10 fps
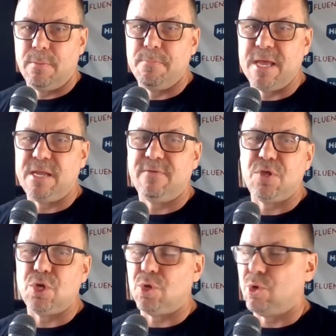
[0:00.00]
many of
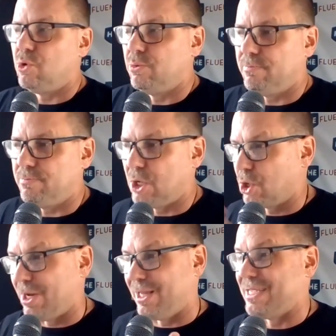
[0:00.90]
you that are
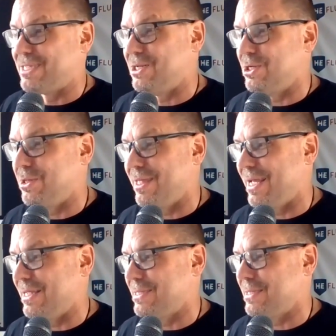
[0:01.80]
going to listen to
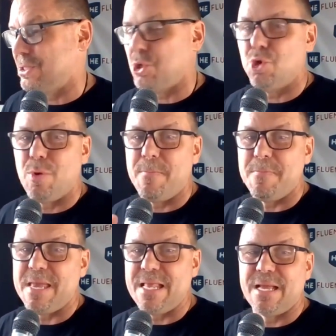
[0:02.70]
this, you
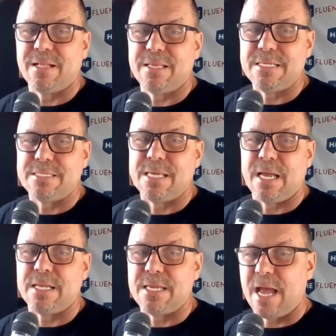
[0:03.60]
immediately
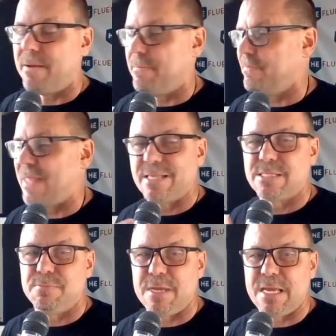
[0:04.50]
said, Yeah,
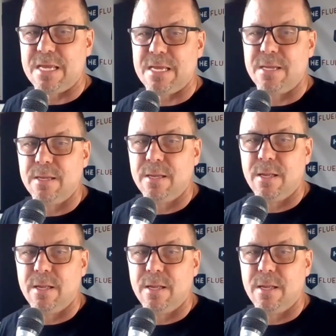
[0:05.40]
that's me.